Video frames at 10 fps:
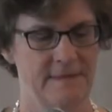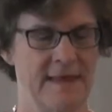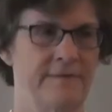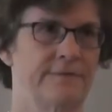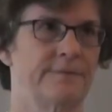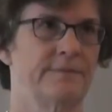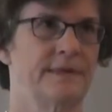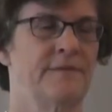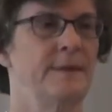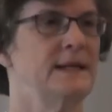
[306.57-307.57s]

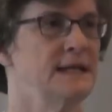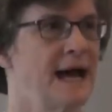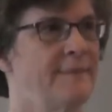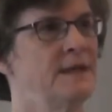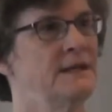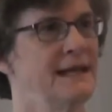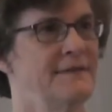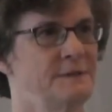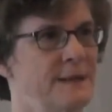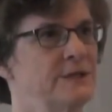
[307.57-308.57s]
They've been adopted and they
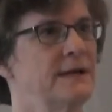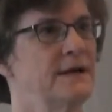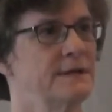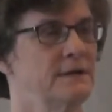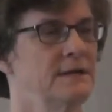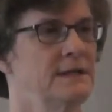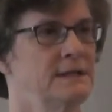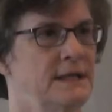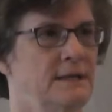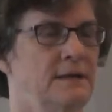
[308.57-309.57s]
have special health care
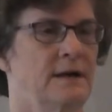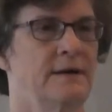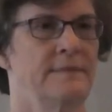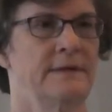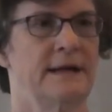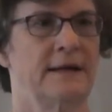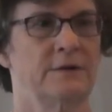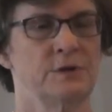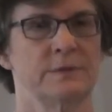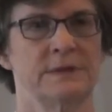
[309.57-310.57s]
needs, and they're
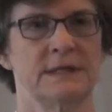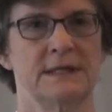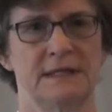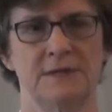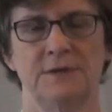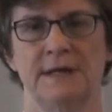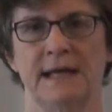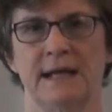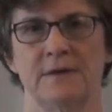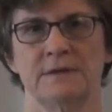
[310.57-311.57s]
eligible to continue to
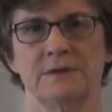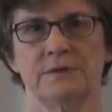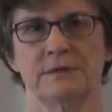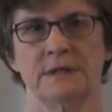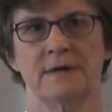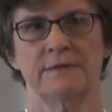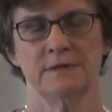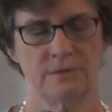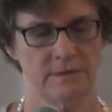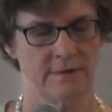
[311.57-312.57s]
get health insurance coverage
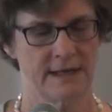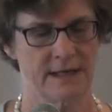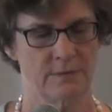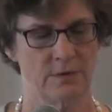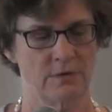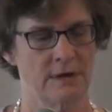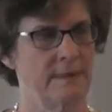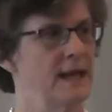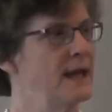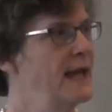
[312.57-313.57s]
through the Right Care program.
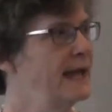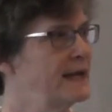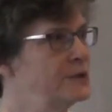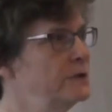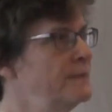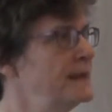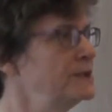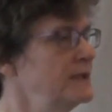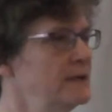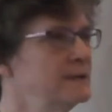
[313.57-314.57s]
And I should
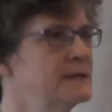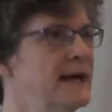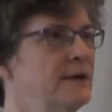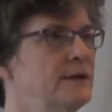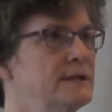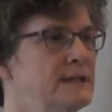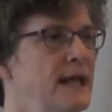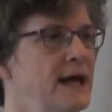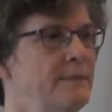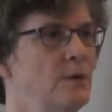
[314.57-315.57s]
mention here, it's not on the
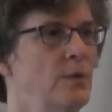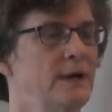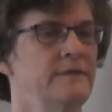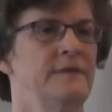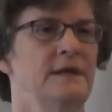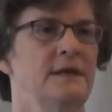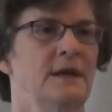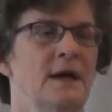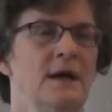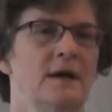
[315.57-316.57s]
slide, but one of the
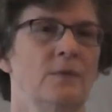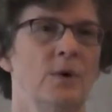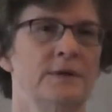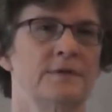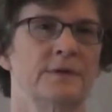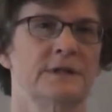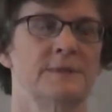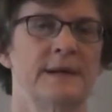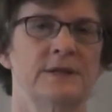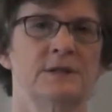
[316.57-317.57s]
wonderful
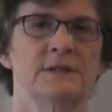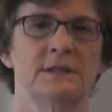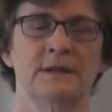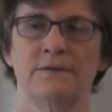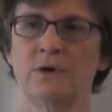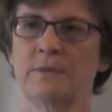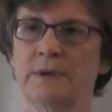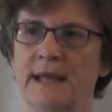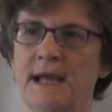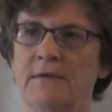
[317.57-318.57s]
expansions in the
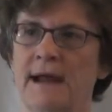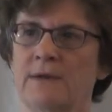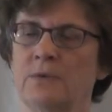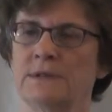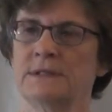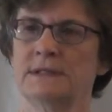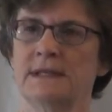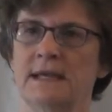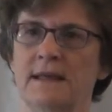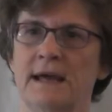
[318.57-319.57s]
Affordable Care Act was to
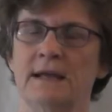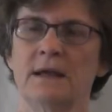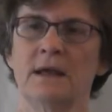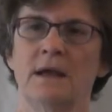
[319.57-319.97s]
say that